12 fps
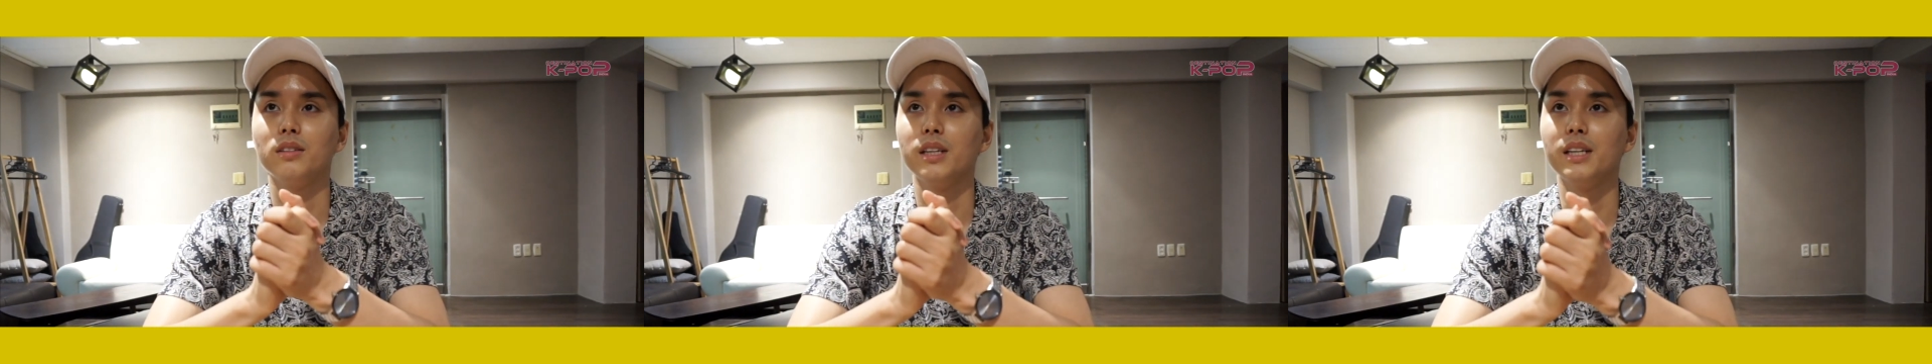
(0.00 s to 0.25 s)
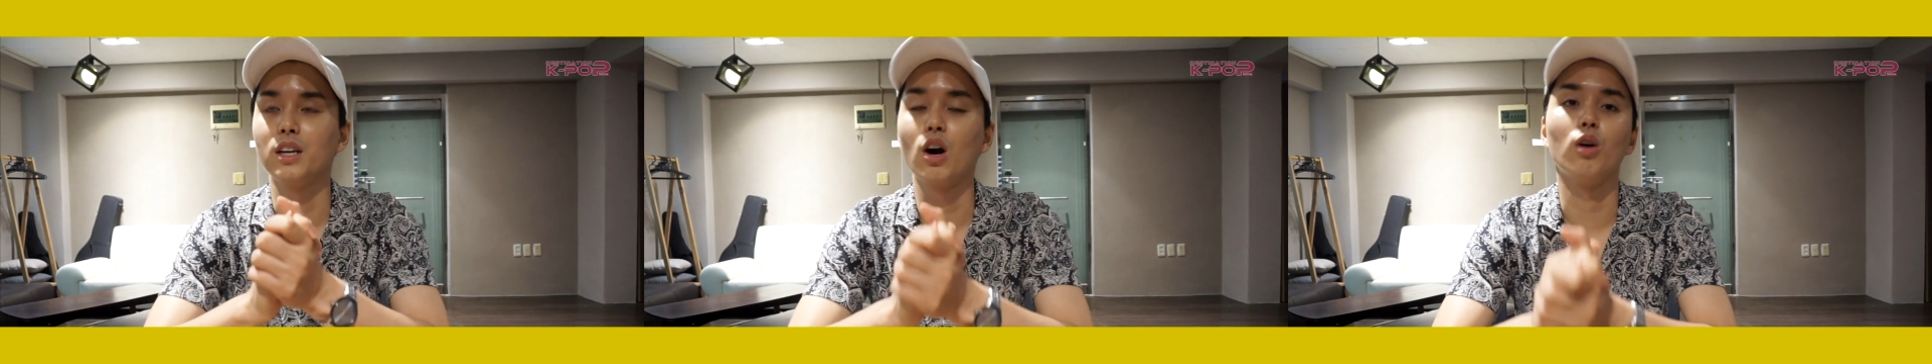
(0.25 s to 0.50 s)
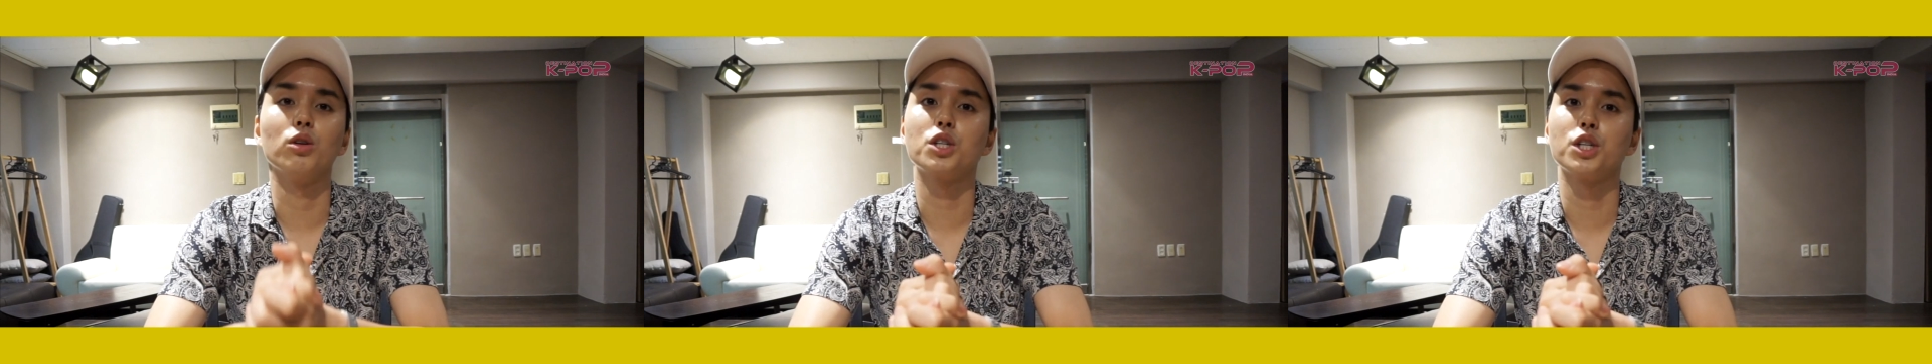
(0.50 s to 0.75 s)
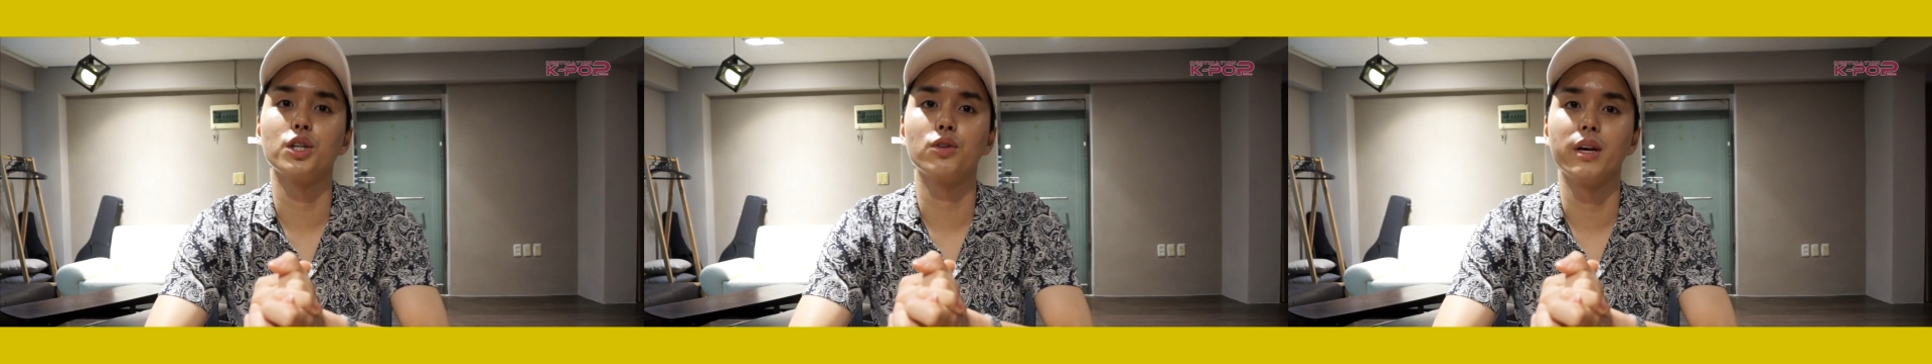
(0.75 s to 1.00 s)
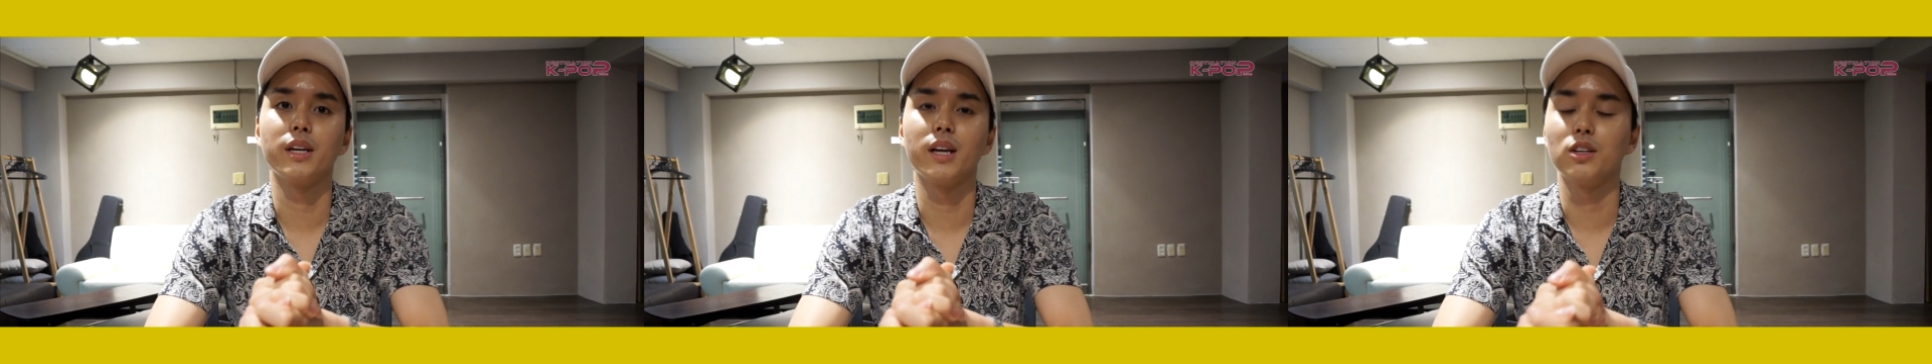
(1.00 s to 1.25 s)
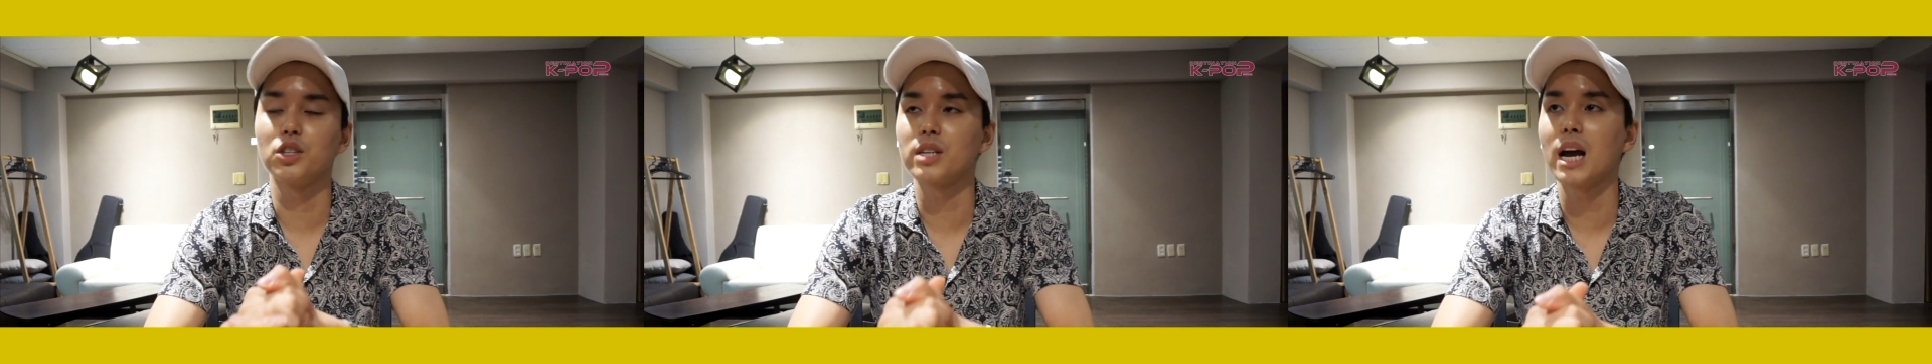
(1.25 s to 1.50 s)
in culture
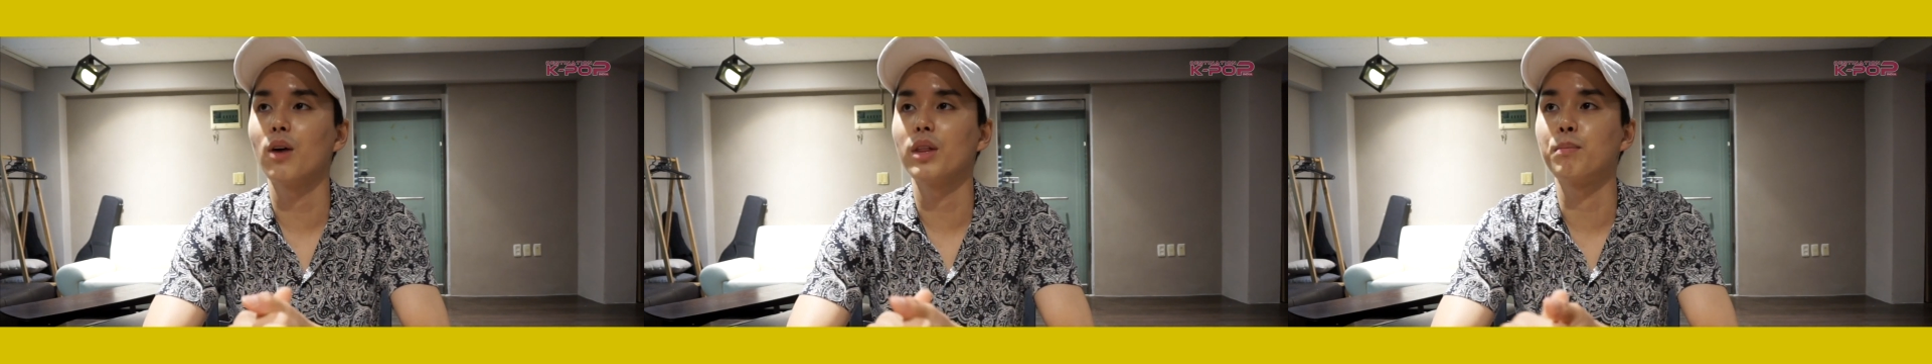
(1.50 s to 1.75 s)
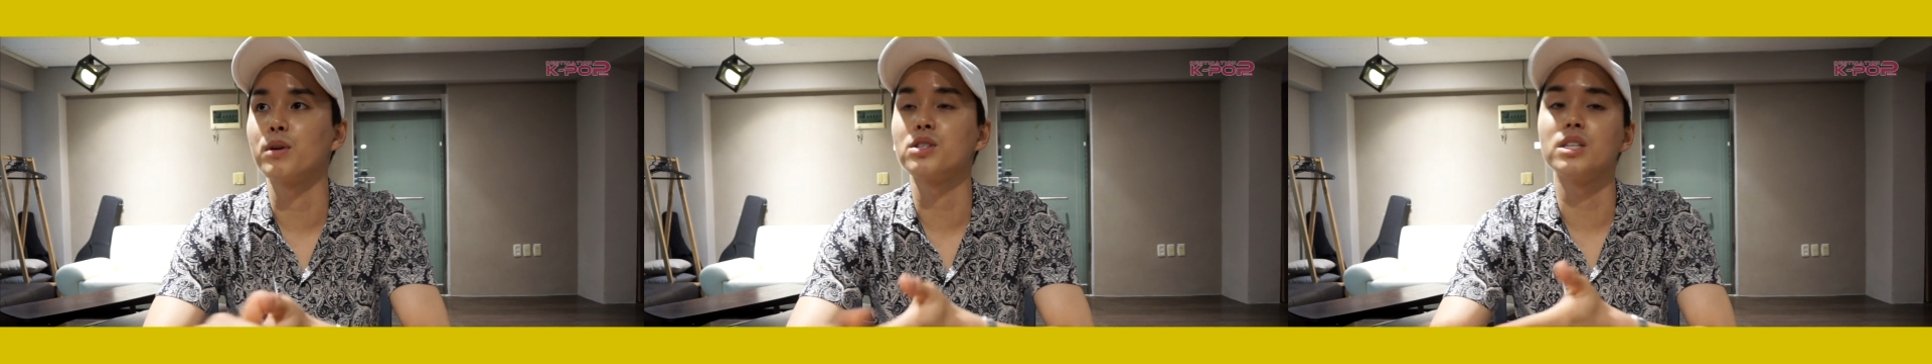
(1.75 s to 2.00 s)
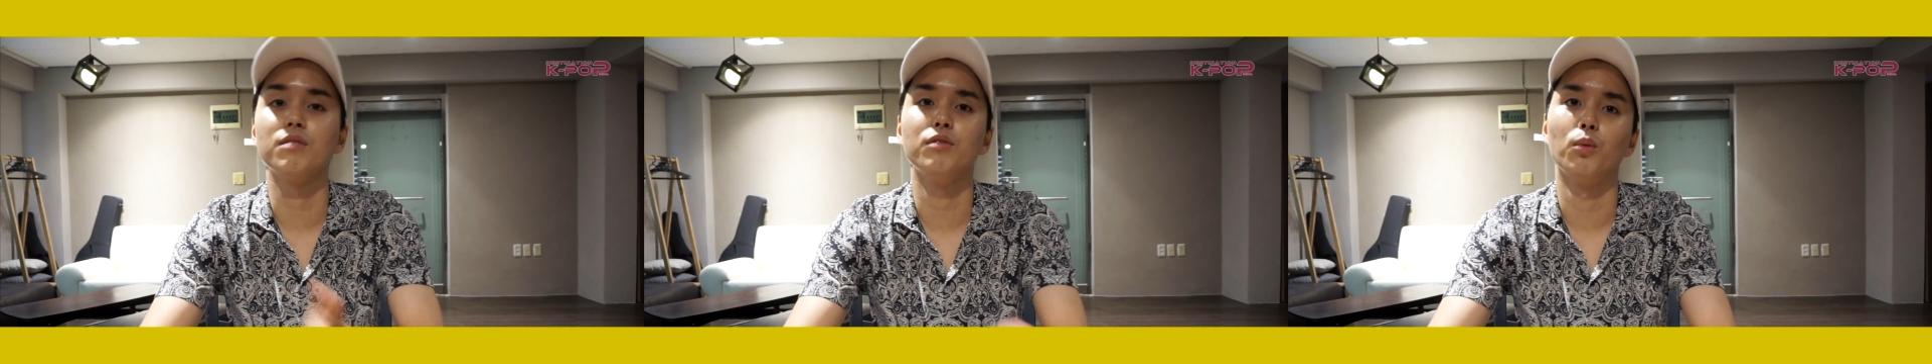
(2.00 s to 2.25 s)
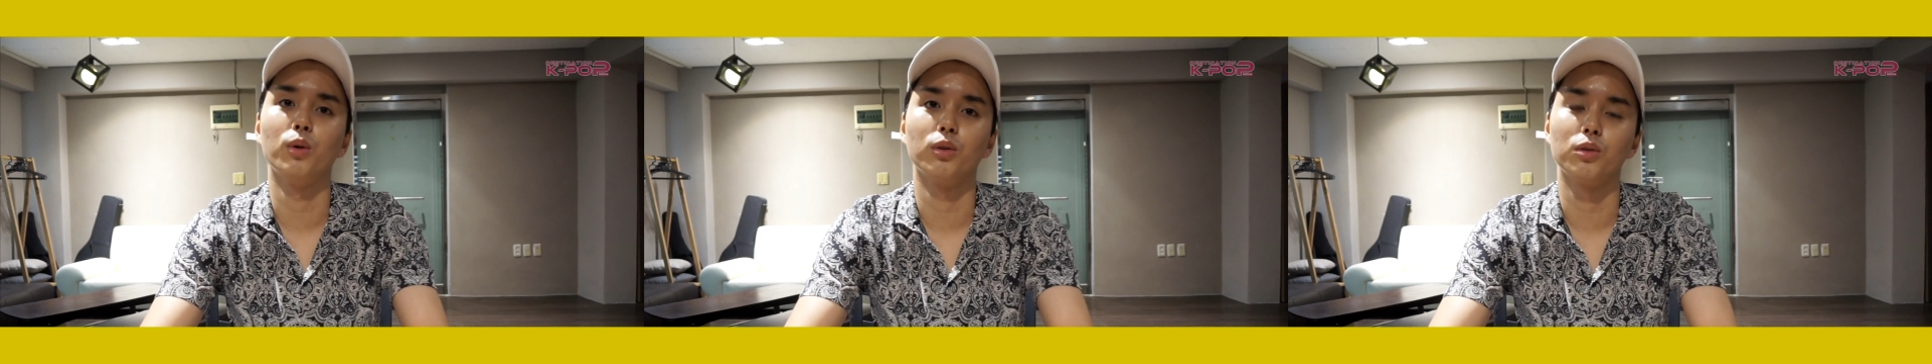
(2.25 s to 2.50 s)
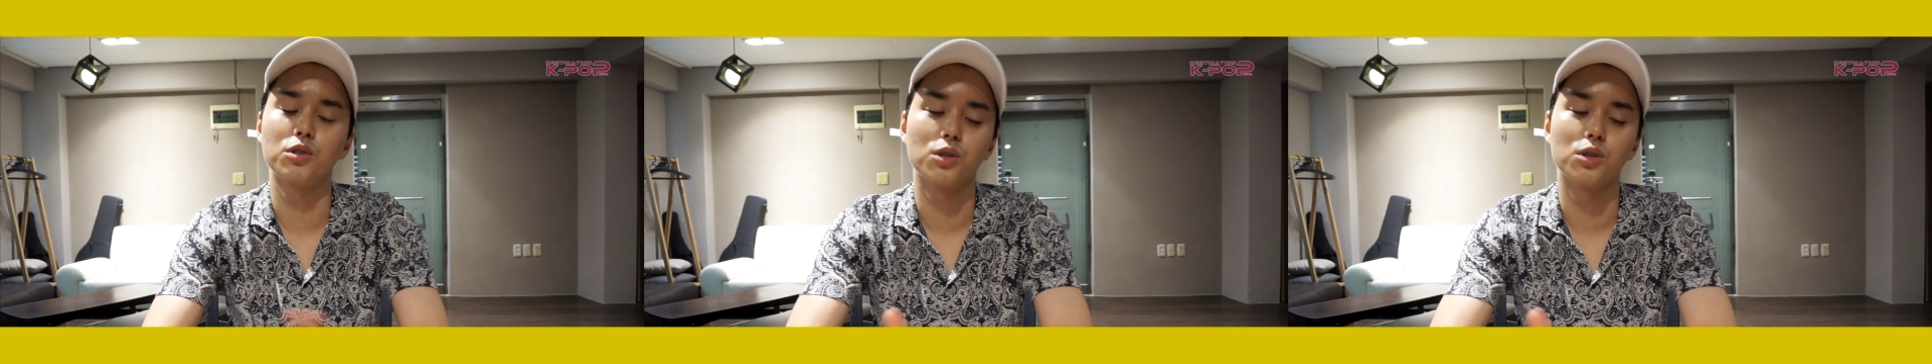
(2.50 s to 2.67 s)
and just how they perceive the world.